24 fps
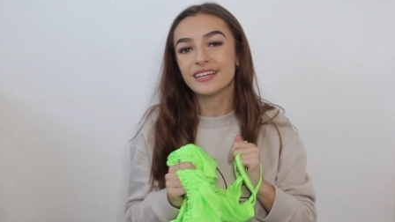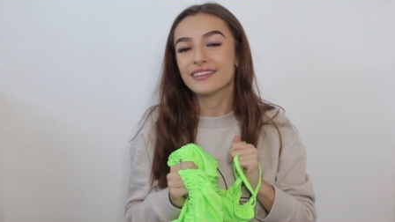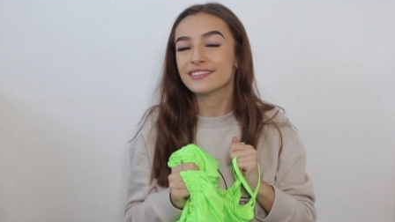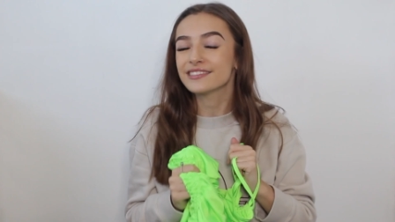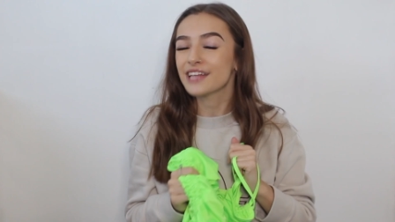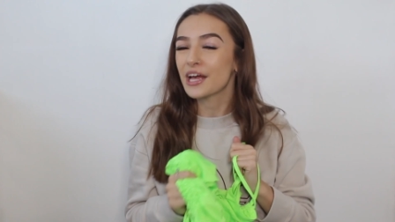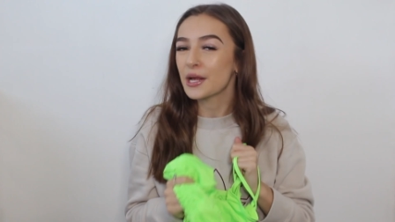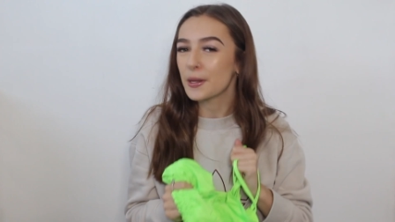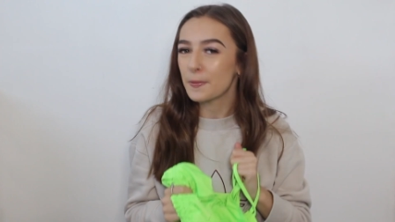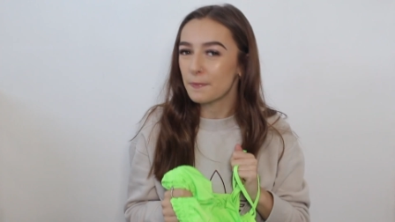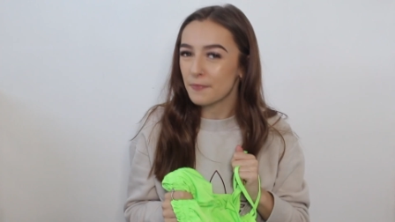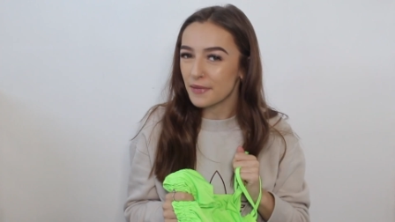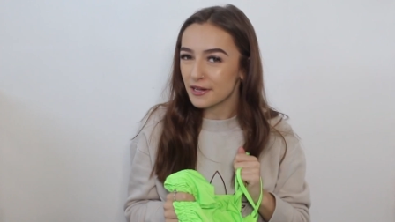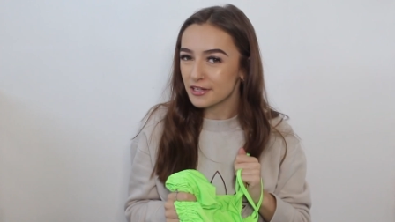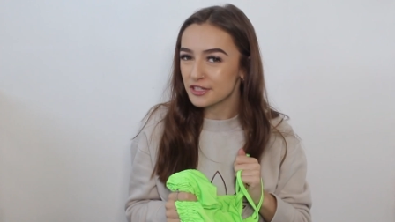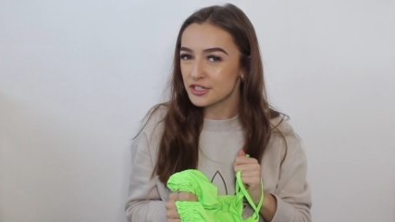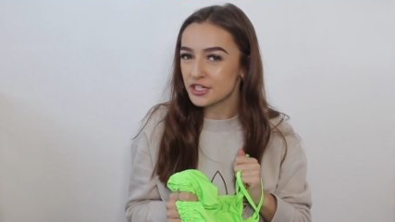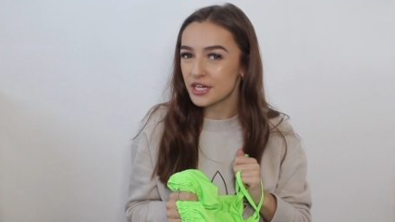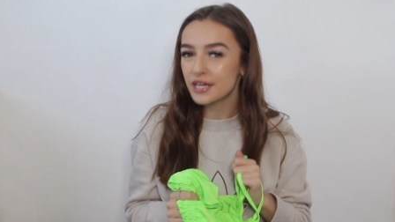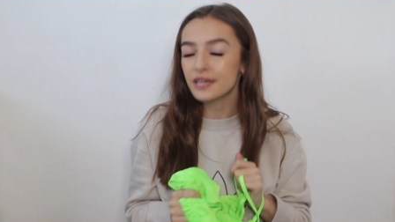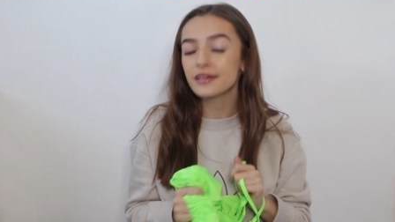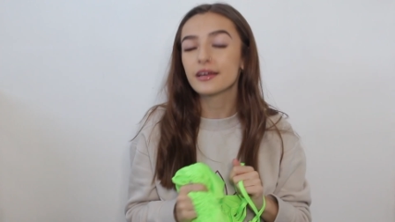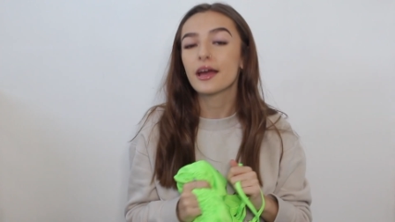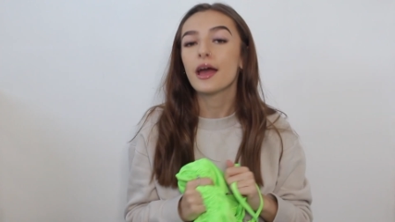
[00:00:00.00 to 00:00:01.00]
It's like
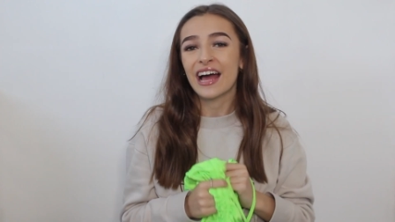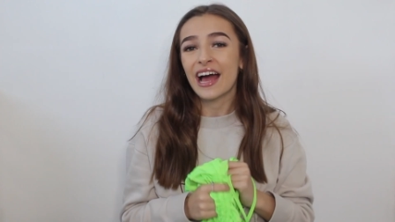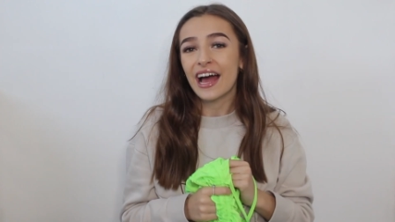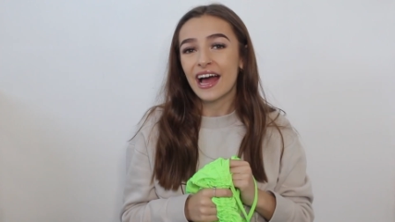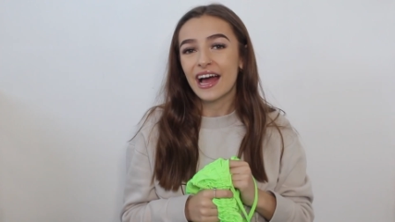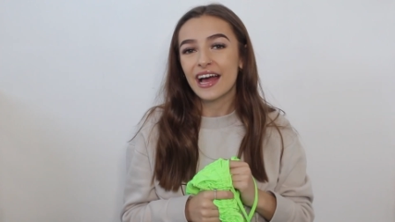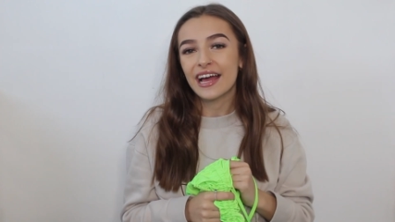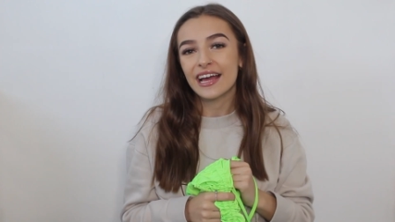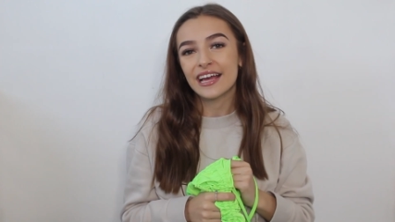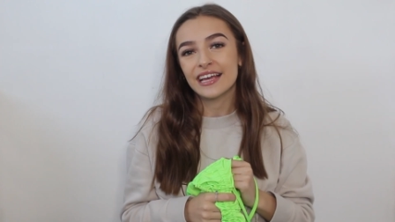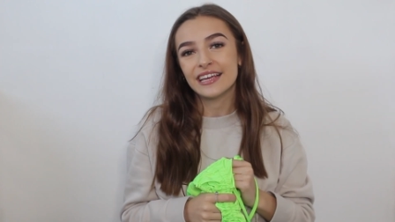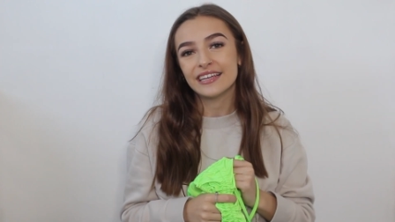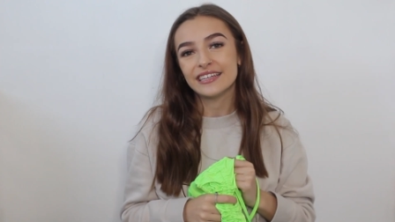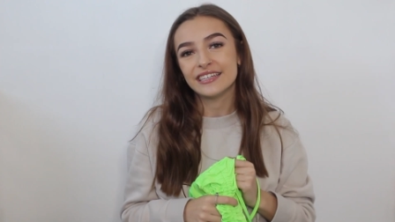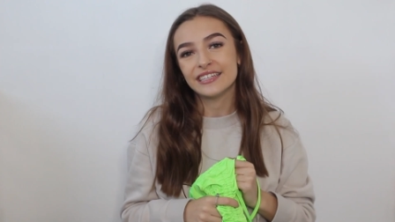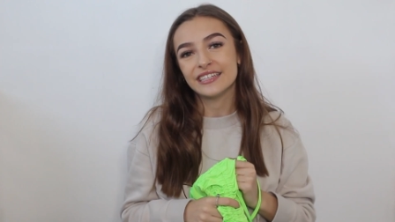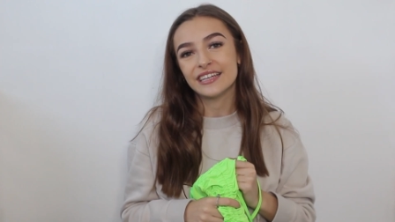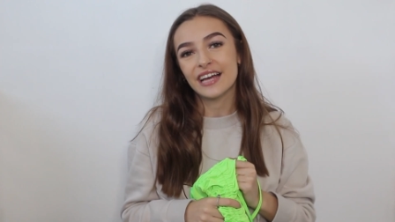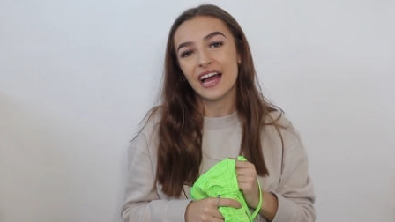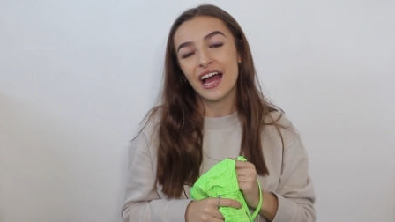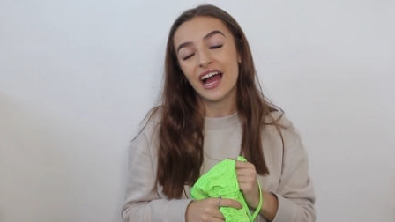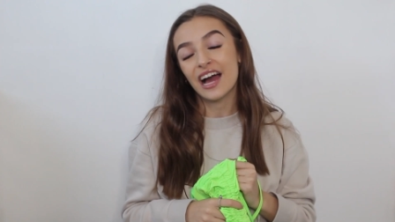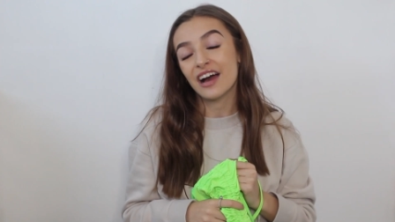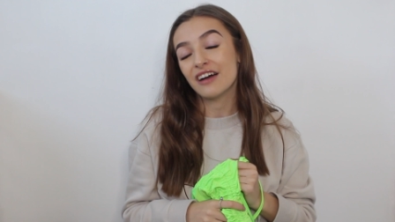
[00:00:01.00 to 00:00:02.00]
magic.
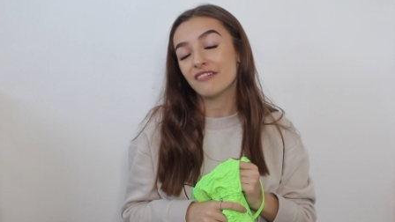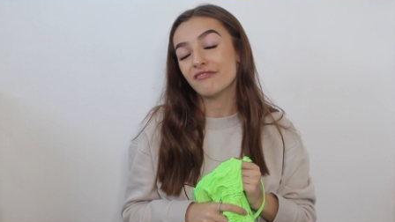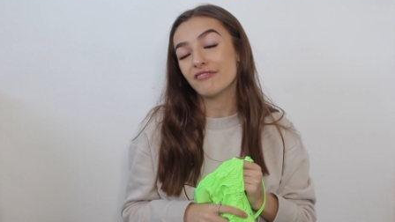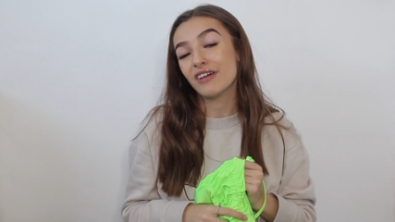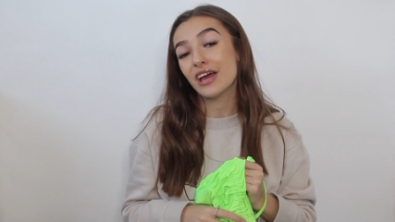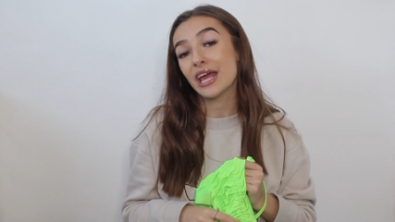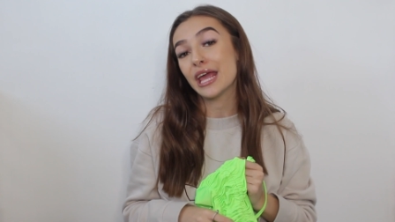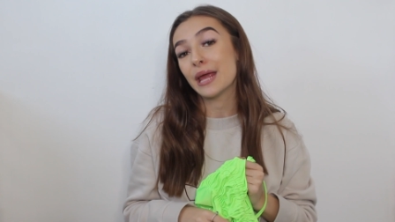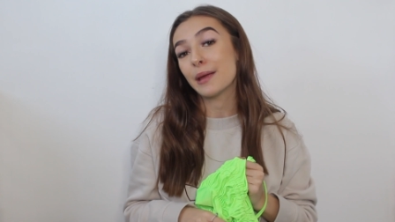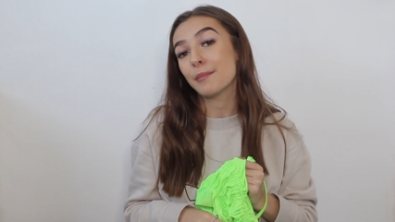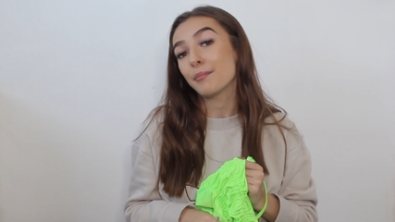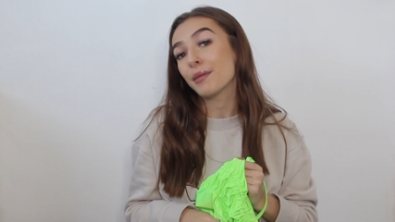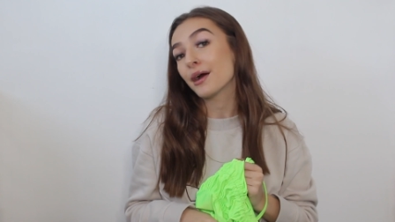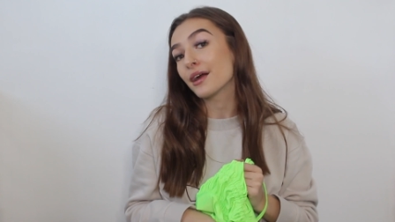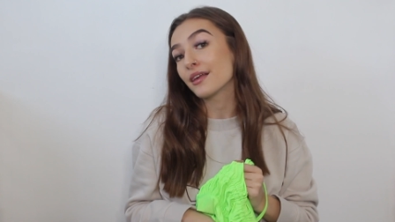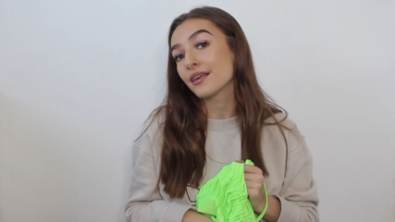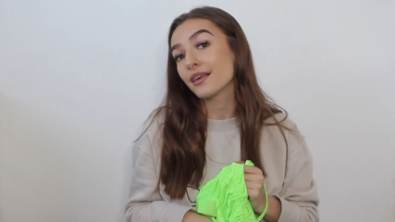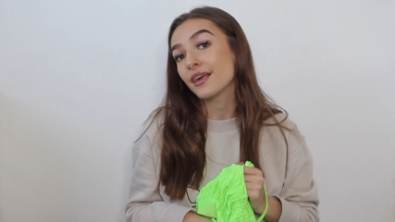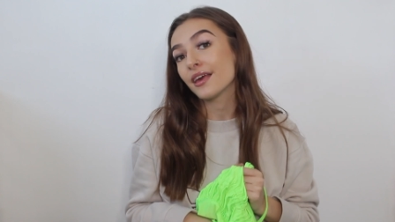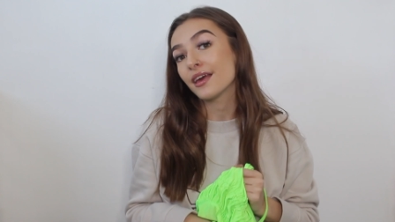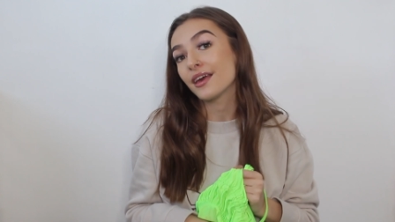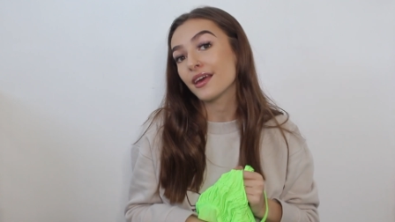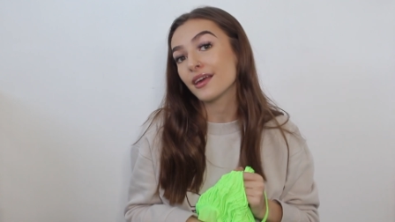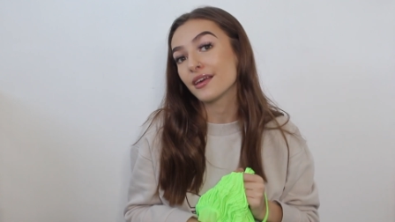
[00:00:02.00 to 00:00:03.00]
I have a
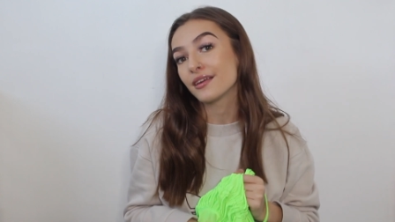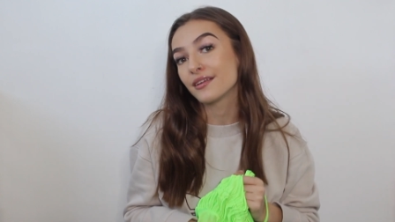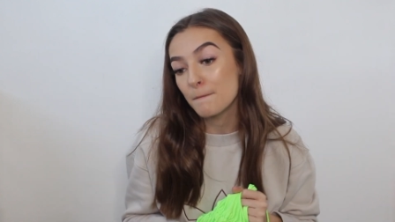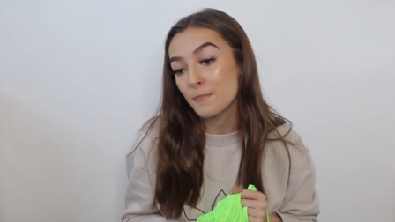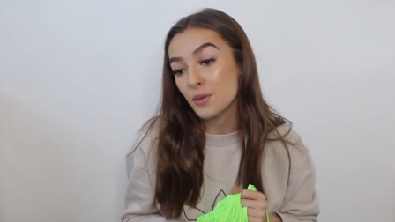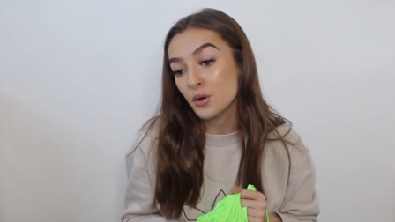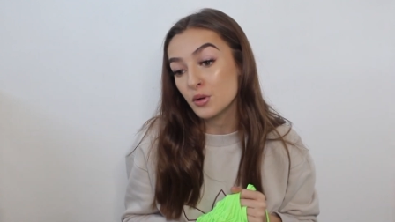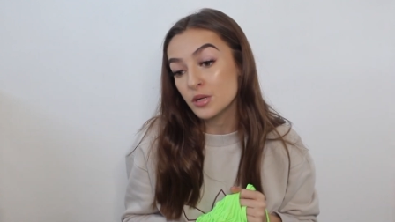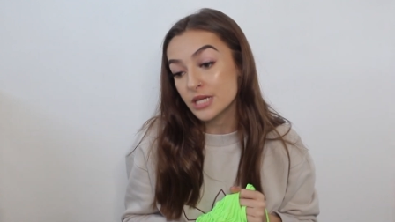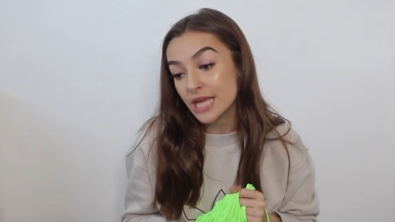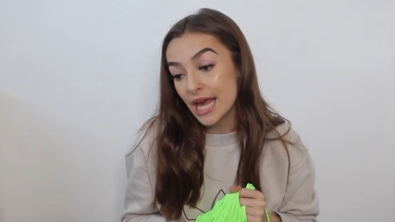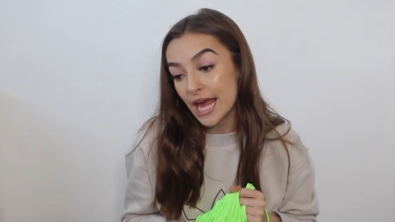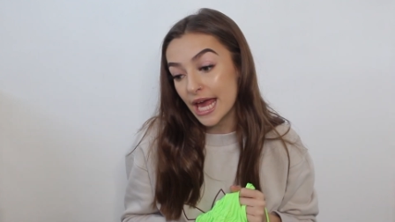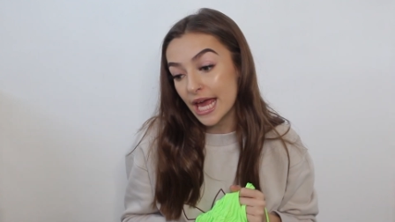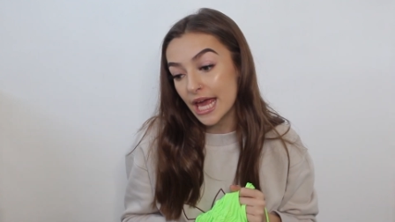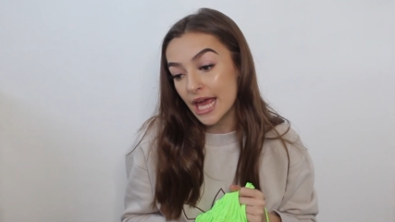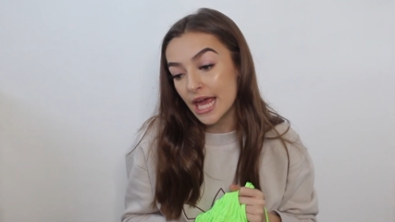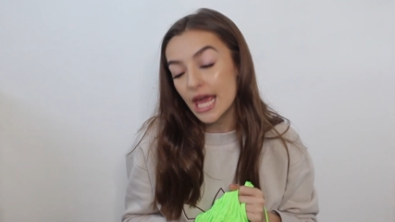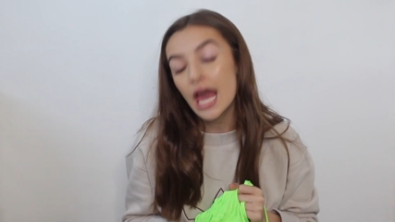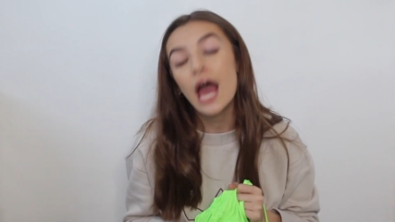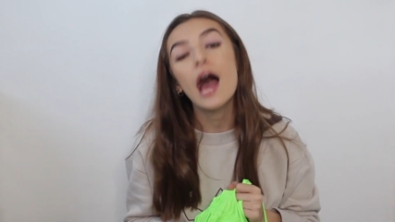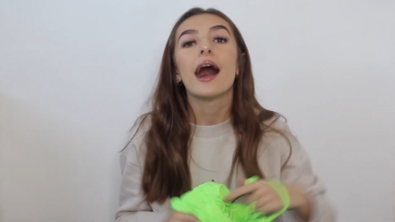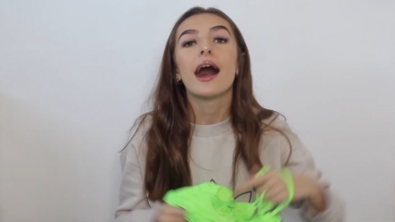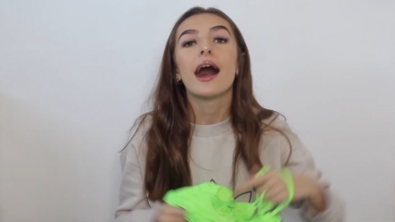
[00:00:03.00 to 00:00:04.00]
pancake booty